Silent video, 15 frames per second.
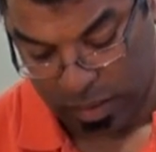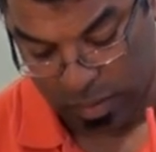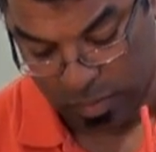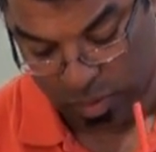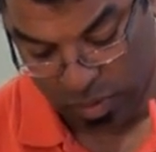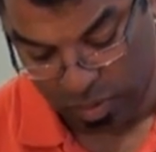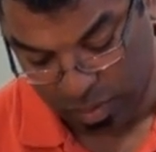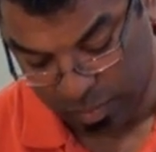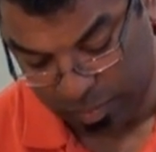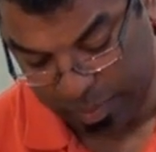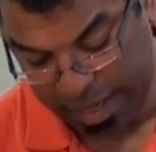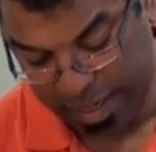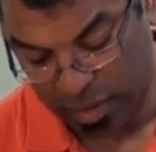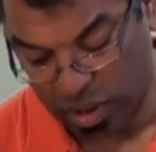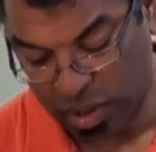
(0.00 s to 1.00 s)
It's on the
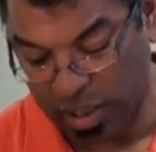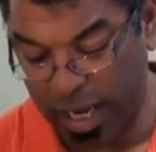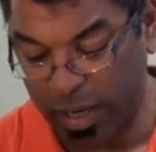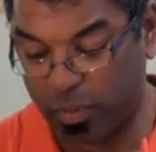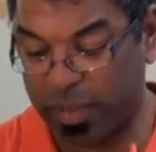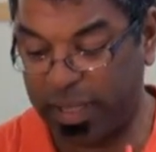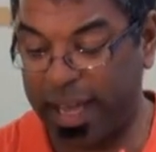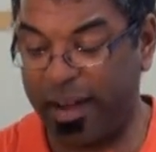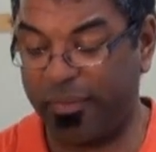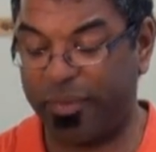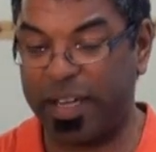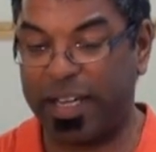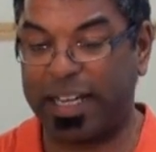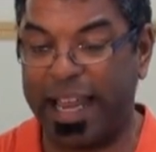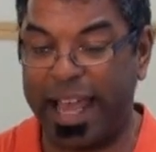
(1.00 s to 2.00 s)
bench. Like with
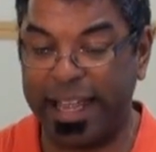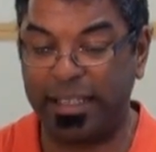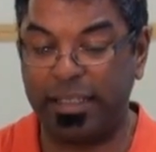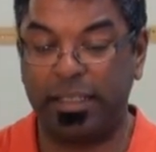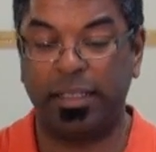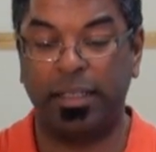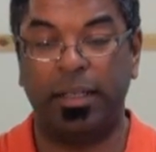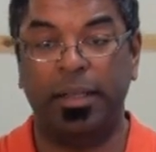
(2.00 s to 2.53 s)
every gland,